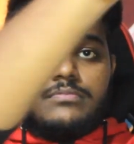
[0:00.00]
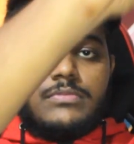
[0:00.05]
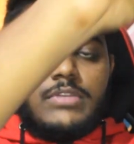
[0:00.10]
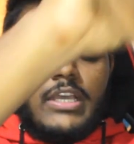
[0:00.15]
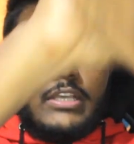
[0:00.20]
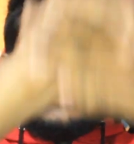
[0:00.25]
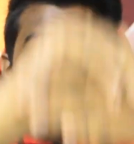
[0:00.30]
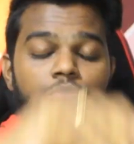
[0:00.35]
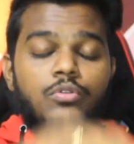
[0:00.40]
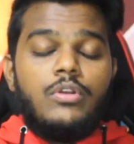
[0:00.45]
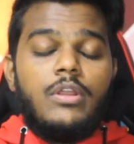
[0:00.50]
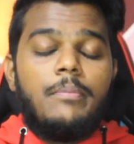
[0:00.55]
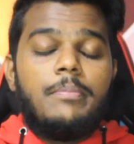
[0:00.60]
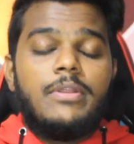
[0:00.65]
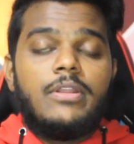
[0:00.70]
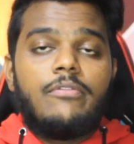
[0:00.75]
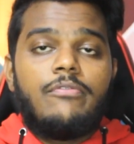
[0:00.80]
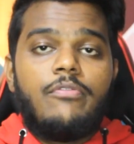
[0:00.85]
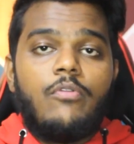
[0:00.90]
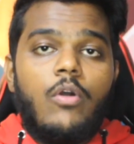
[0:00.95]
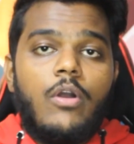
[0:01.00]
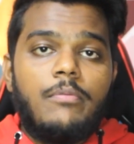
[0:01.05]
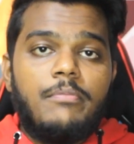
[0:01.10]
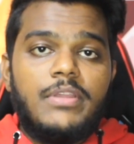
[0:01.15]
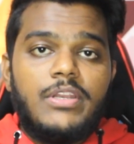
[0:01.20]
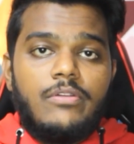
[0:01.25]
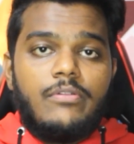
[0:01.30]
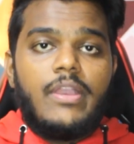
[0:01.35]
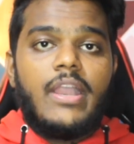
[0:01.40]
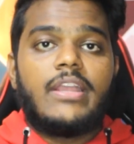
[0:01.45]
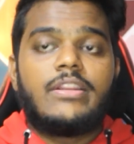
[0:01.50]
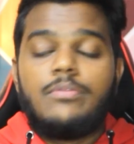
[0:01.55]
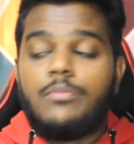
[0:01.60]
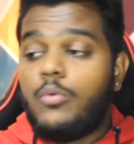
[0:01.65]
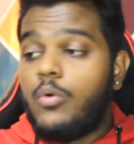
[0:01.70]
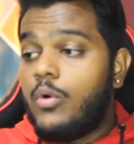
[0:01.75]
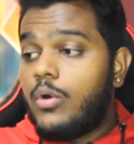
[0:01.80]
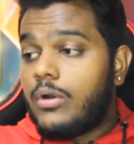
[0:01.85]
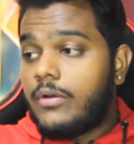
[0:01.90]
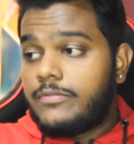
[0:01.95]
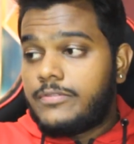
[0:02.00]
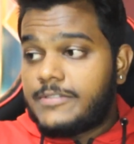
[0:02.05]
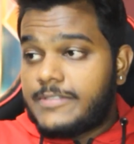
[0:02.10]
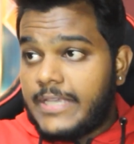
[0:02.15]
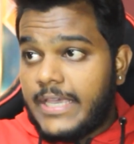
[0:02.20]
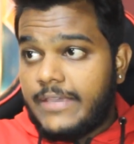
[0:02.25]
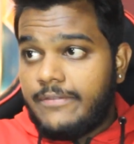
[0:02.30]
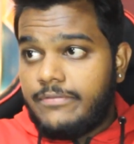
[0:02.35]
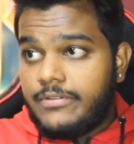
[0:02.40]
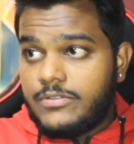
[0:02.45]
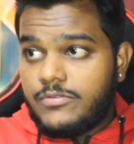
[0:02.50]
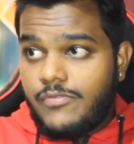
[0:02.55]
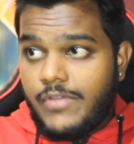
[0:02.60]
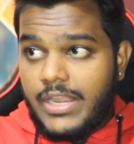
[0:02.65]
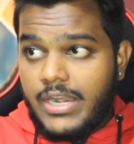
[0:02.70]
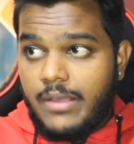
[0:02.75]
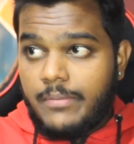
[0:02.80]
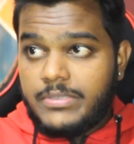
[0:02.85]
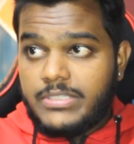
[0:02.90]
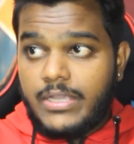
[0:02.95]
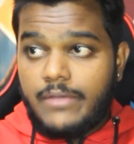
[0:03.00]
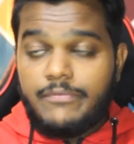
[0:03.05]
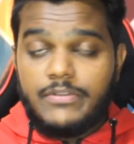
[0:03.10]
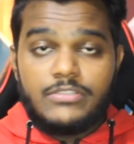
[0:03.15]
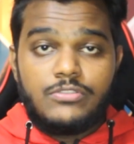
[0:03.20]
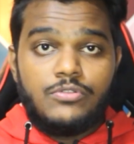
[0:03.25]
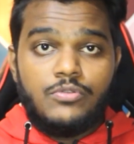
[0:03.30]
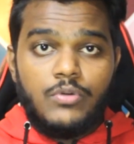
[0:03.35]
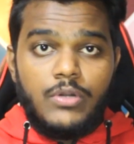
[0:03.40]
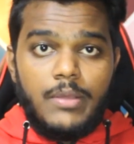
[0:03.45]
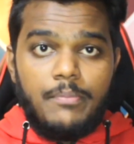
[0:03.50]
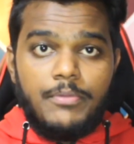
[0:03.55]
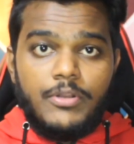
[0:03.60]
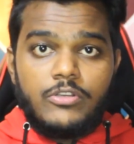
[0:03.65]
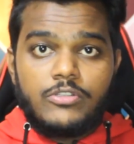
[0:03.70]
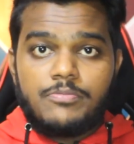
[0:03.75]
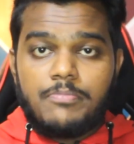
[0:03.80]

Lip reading: Guys, do let me know if you want me to react to more of Cypher's Vietnamese Cypher's. Do let me know.